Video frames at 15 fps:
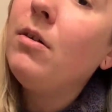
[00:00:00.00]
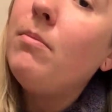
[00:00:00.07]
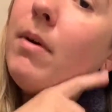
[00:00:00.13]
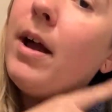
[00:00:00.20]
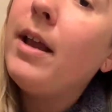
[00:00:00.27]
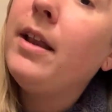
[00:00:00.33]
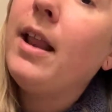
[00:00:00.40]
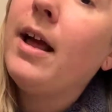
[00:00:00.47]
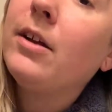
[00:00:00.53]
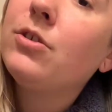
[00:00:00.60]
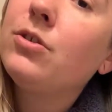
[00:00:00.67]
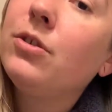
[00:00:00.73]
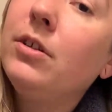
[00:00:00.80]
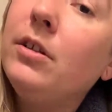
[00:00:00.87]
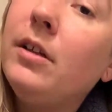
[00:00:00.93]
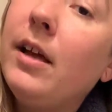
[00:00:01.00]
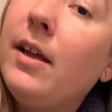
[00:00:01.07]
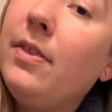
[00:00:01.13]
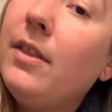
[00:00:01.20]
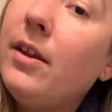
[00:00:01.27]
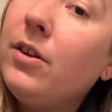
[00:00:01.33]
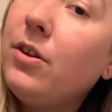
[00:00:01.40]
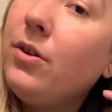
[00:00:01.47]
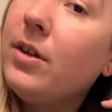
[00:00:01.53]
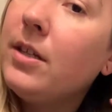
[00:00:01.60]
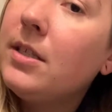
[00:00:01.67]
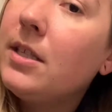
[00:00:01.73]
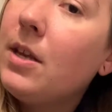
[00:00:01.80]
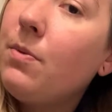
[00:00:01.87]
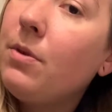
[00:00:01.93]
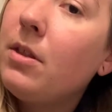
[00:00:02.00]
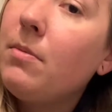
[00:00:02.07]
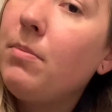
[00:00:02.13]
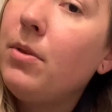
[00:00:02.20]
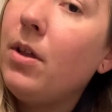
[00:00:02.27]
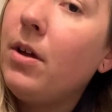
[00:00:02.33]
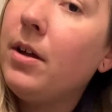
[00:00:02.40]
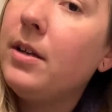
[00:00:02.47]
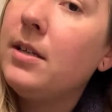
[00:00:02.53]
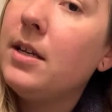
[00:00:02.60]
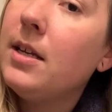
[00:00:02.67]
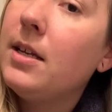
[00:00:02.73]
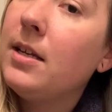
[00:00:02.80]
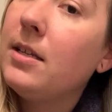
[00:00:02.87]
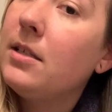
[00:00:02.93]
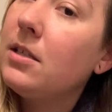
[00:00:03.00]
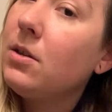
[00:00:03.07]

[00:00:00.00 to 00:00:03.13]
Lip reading: my natural, and then you can see where the blonde is.